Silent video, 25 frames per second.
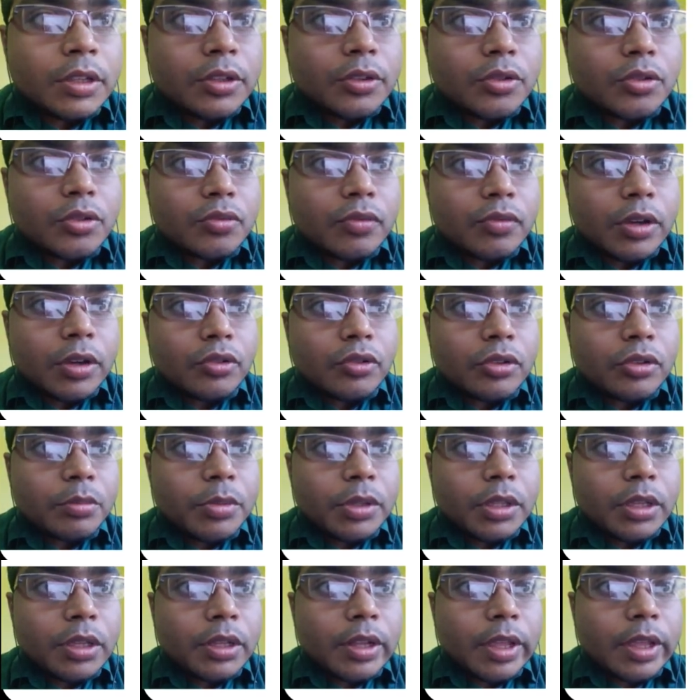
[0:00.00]
So what will
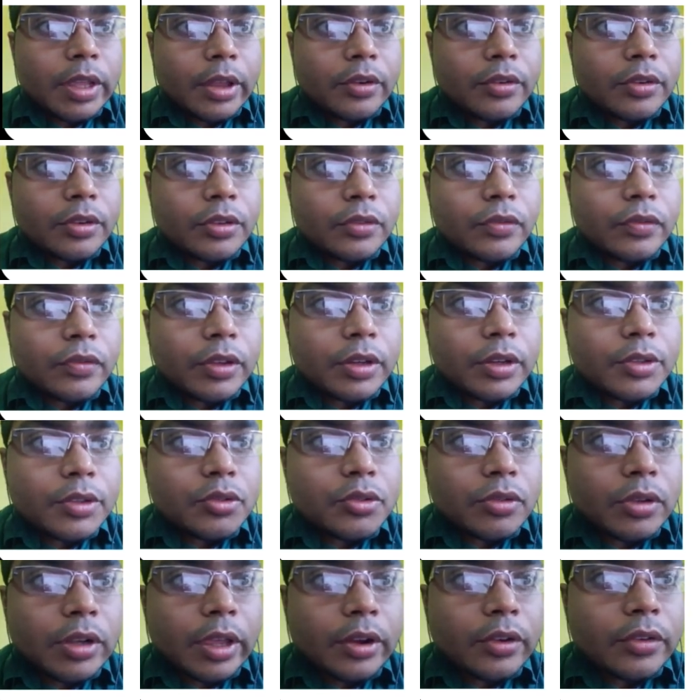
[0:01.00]
be the electric field?
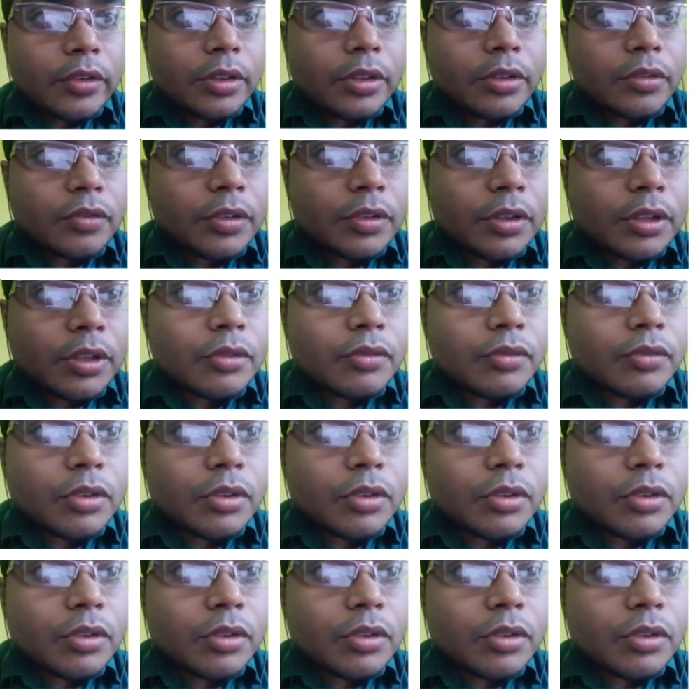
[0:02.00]
So electric field